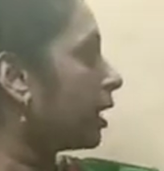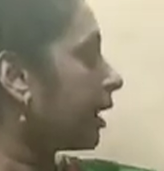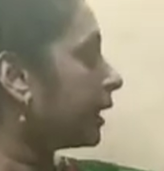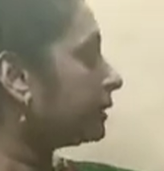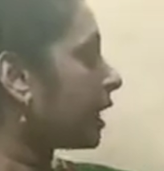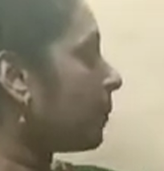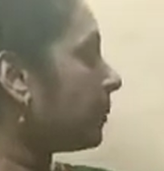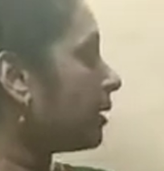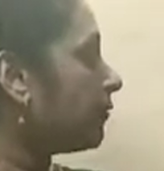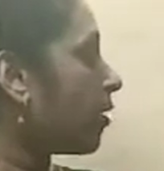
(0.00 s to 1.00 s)

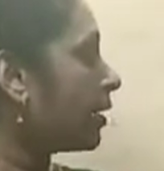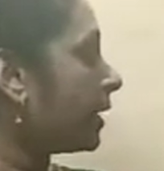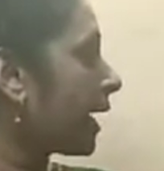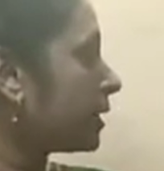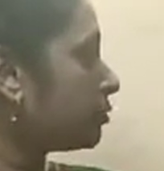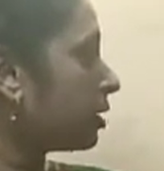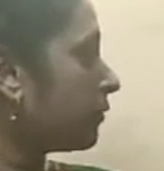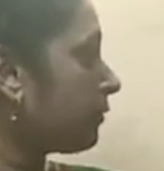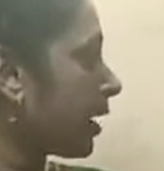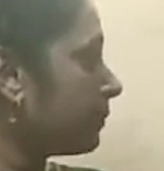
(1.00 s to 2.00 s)
example for natural
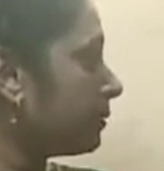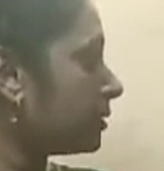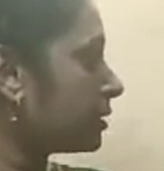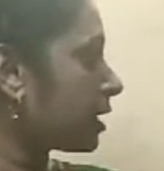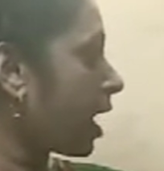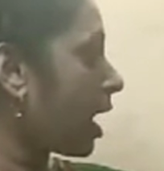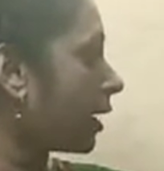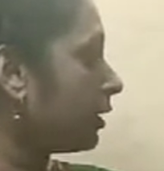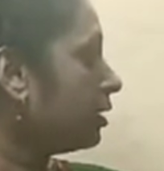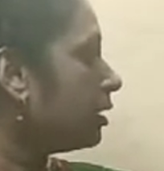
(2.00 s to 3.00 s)
fibers
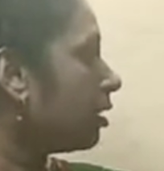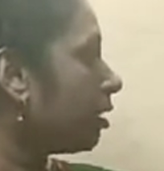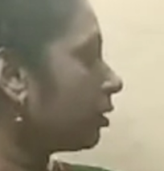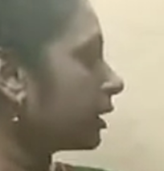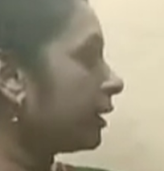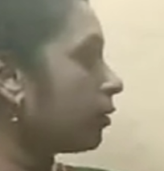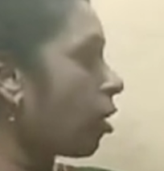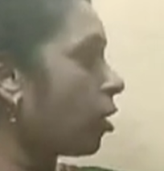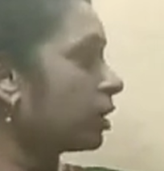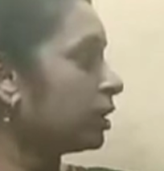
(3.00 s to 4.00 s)
are
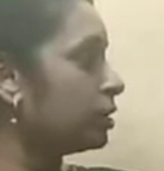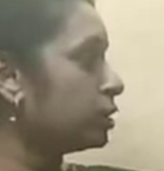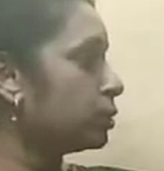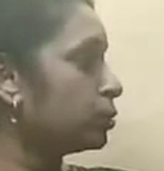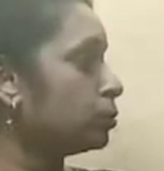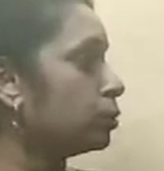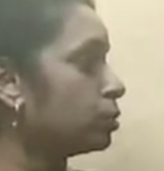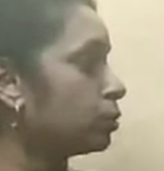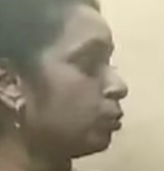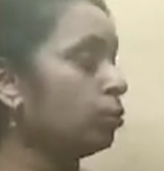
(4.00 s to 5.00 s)
cotton,
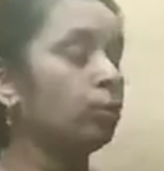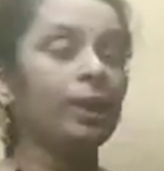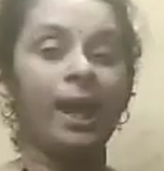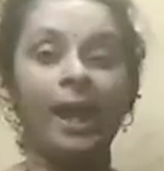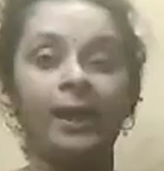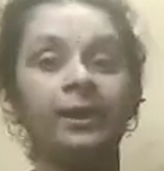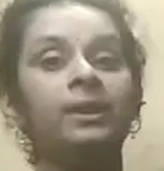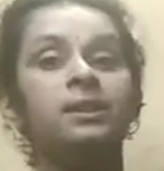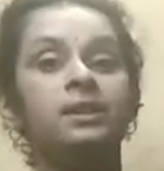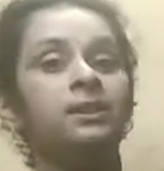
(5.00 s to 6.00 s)
jute, wool and
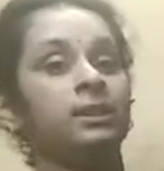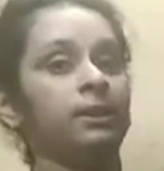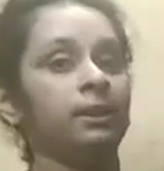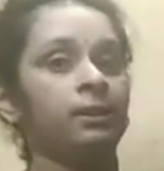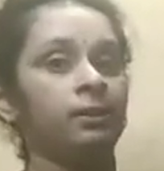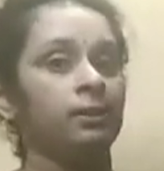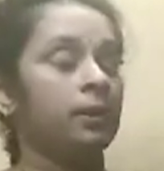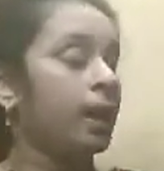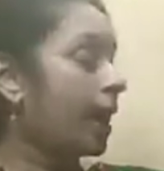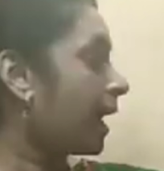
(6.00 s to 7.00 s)
silk.
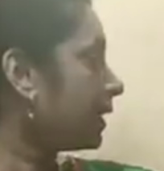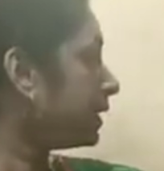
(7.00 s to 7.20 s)
And